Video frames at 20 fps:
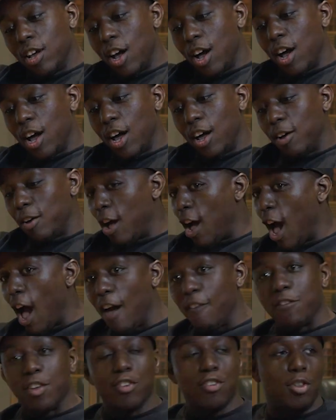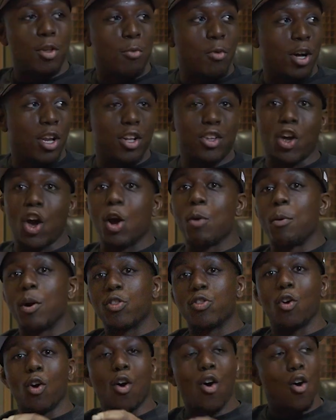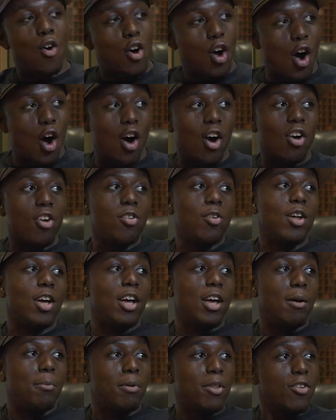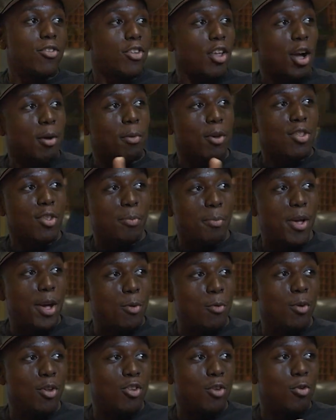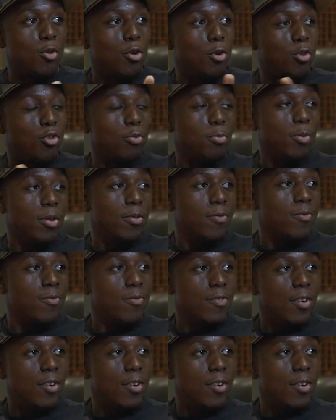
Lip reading: Obviously, we're going to talk about the whole card, but let's talk about the big one, you and Usman.